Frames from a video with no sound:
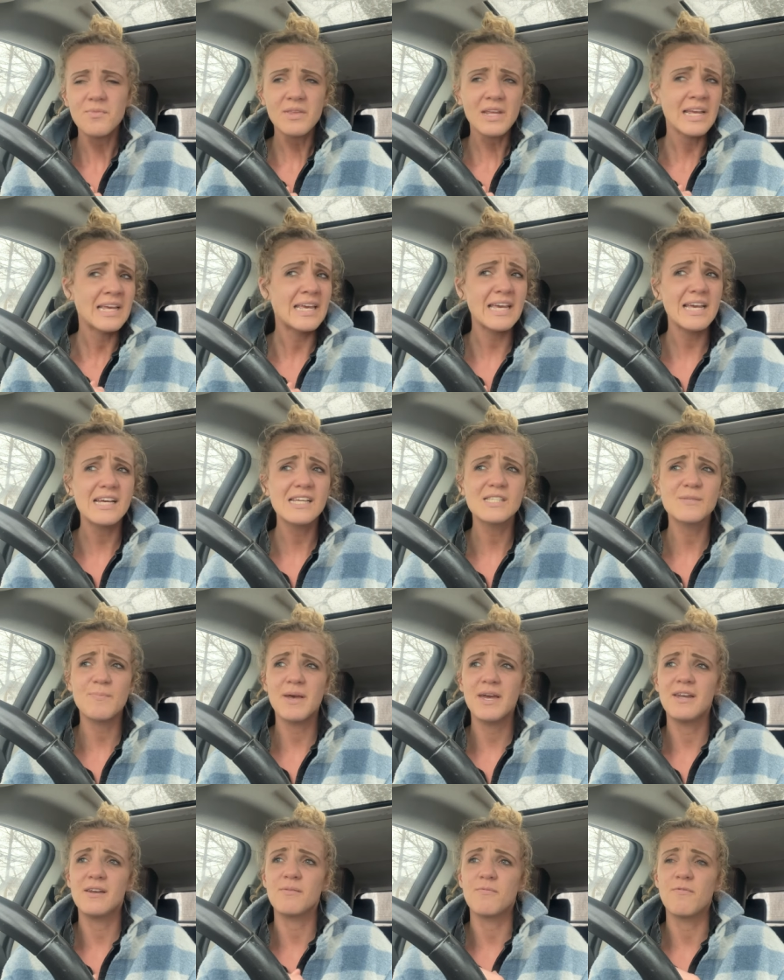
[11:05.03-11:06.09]
he has
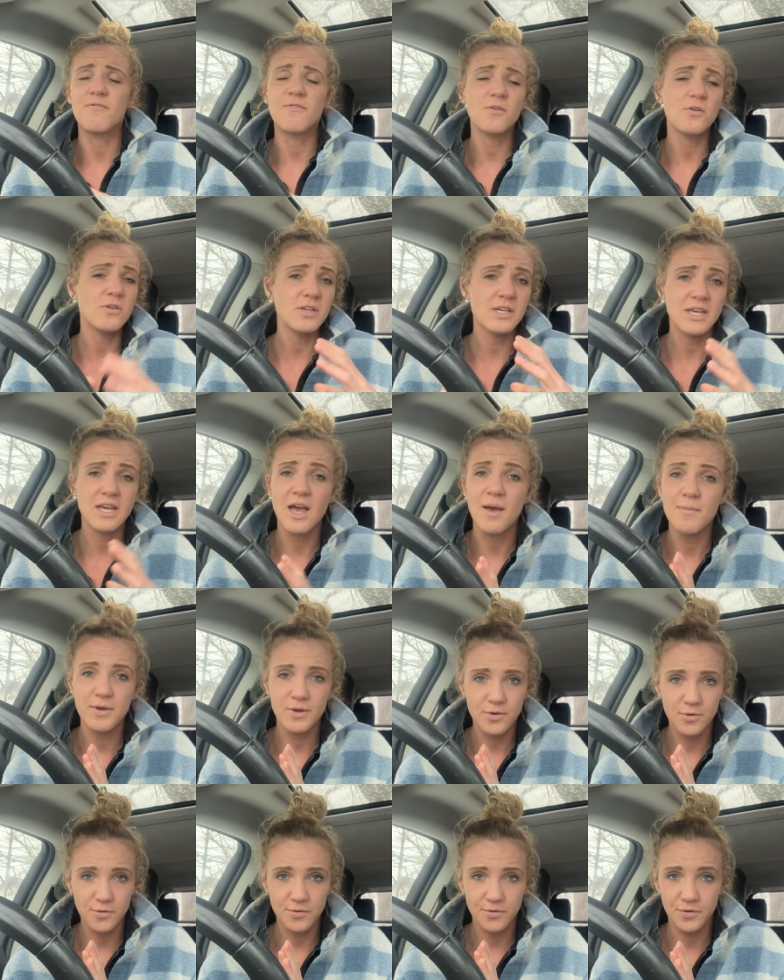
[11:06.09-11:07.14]
been fully
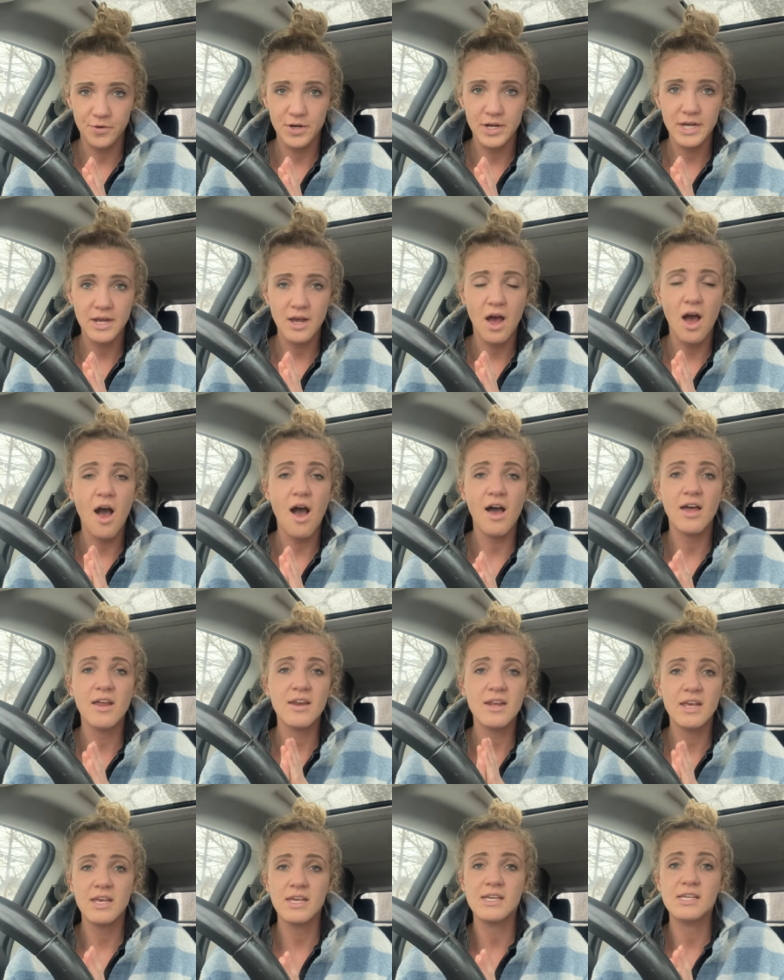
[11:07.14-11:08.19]
chemical free on
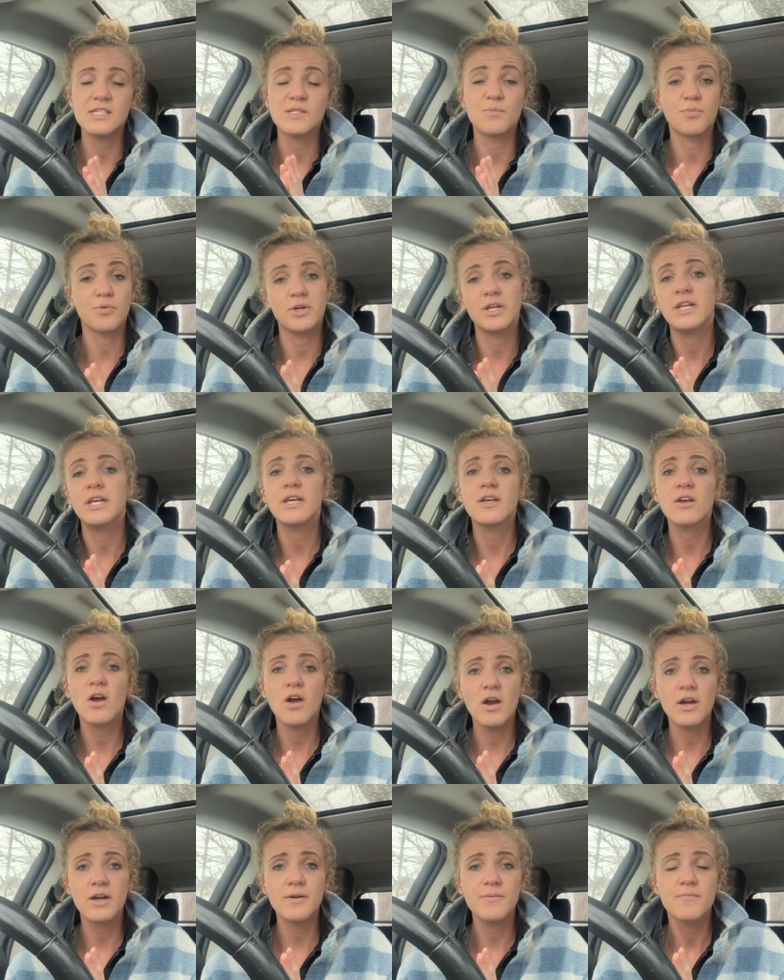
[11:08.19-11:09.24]
his breeding
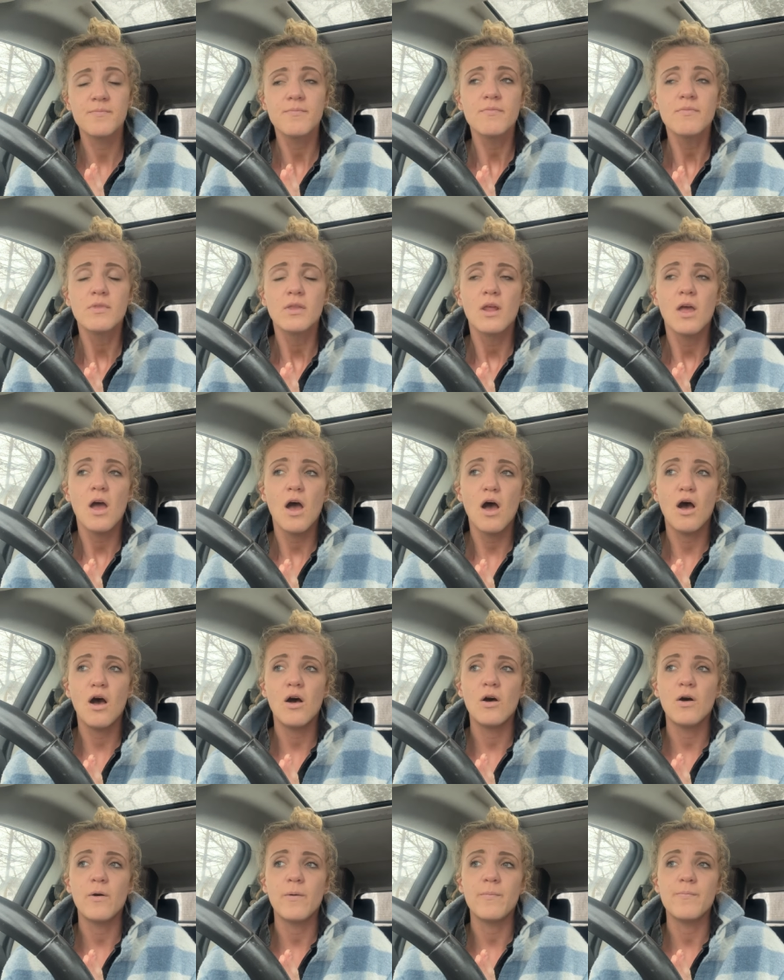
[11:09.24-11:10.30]
yard.
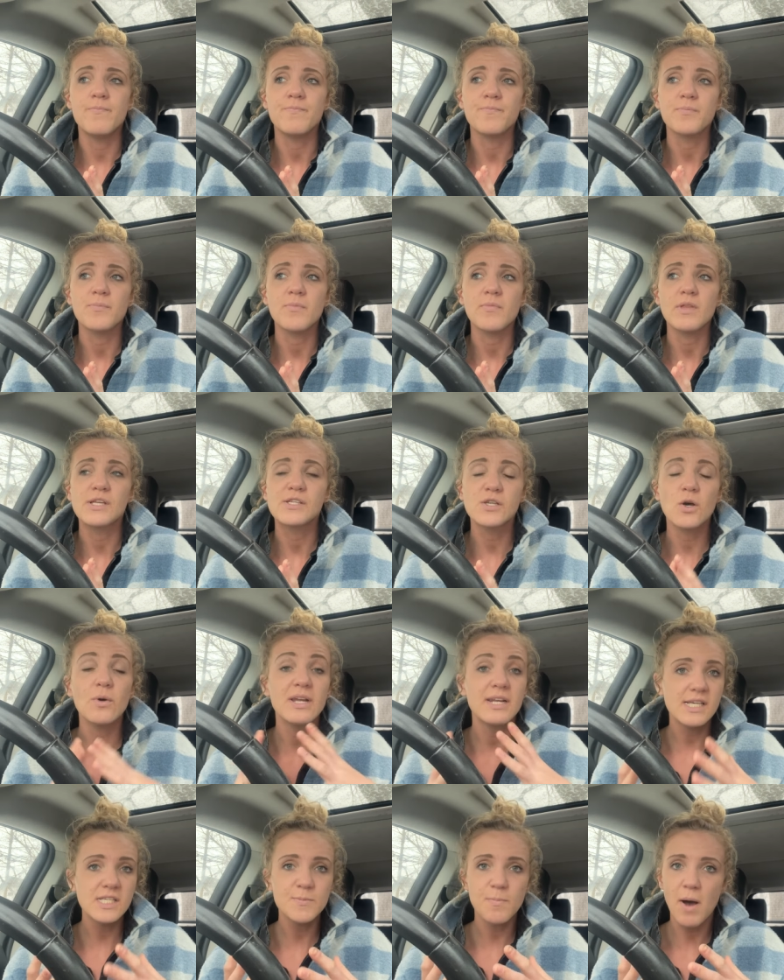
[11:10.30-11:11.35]
Um, so
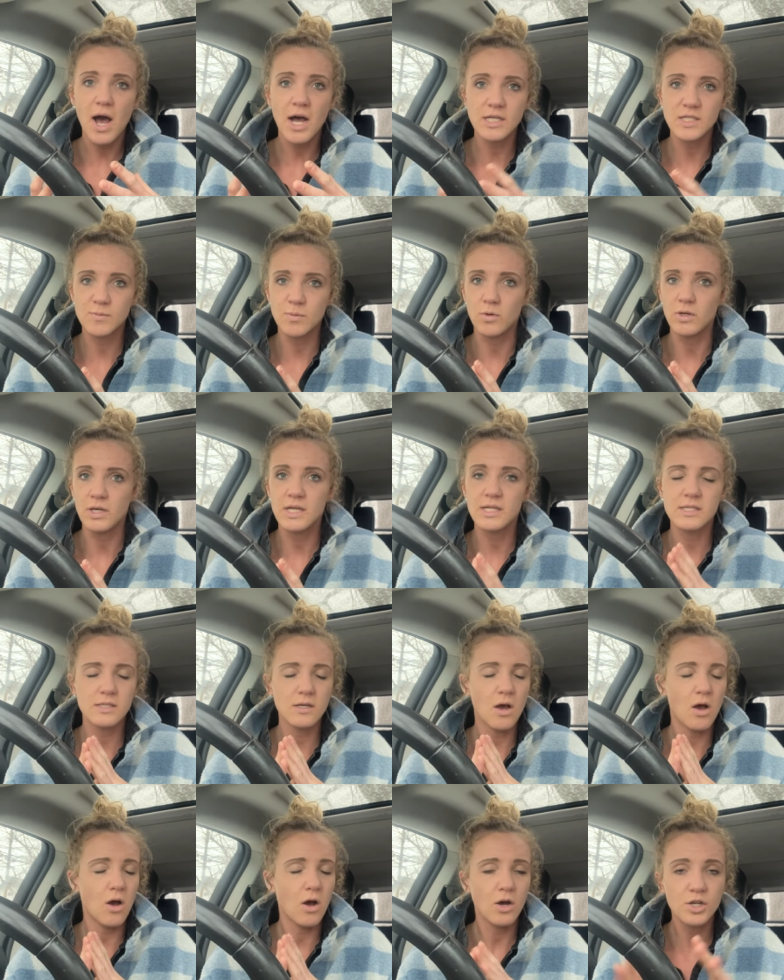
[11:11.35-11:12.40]
it is possible. It's
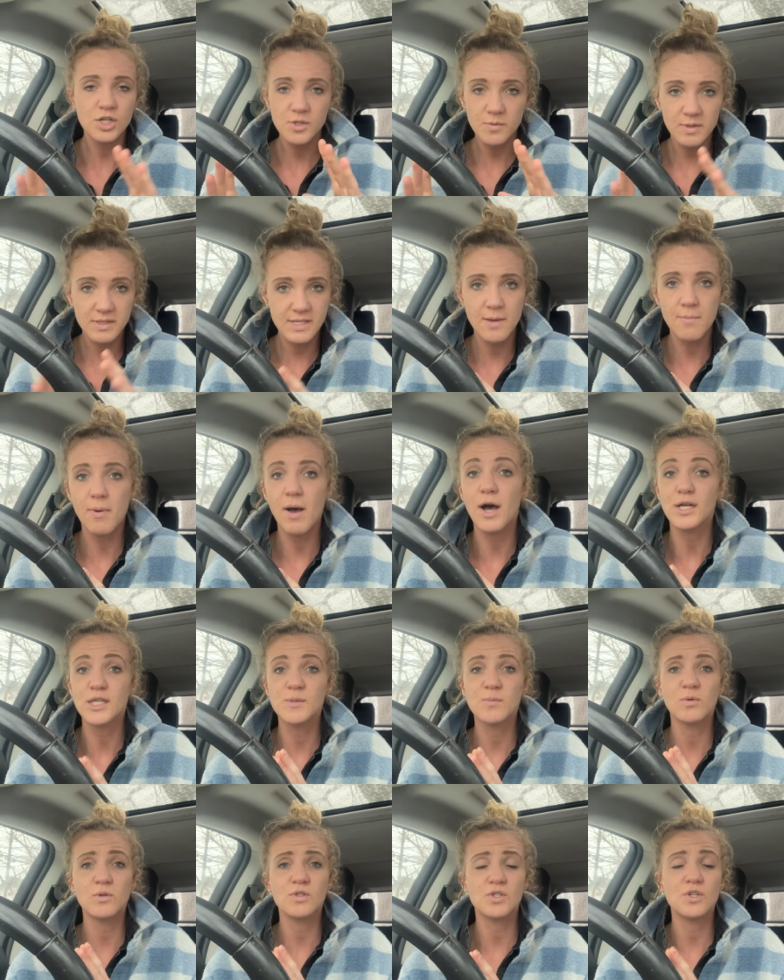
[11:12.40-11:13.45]
one hundred percent
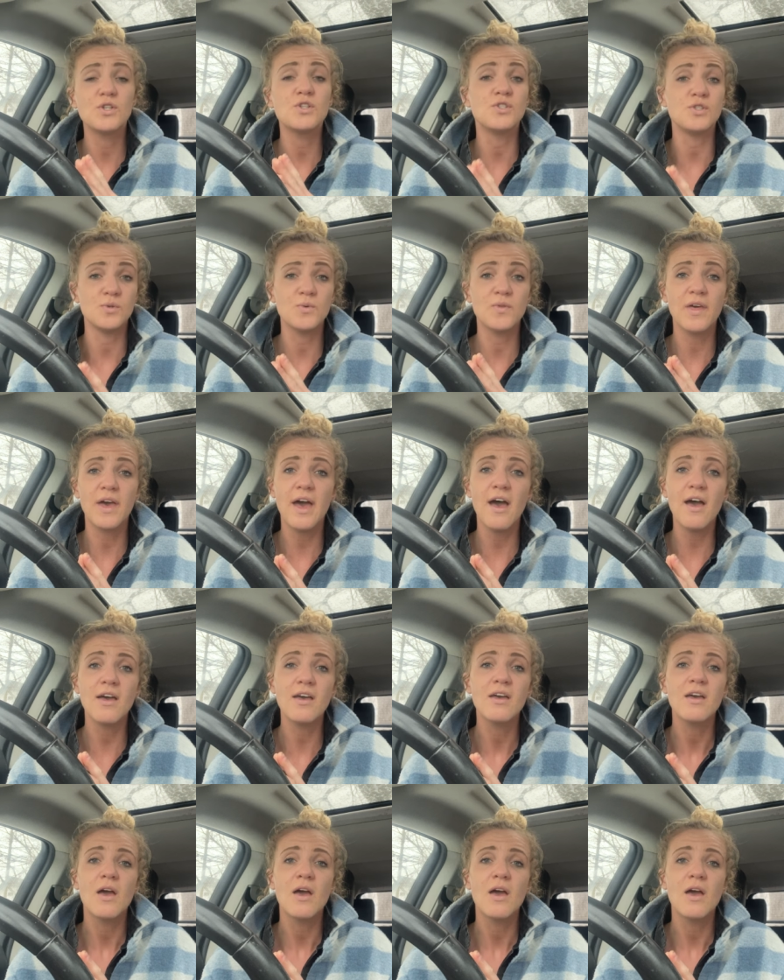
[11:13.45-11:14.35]
possible to do that.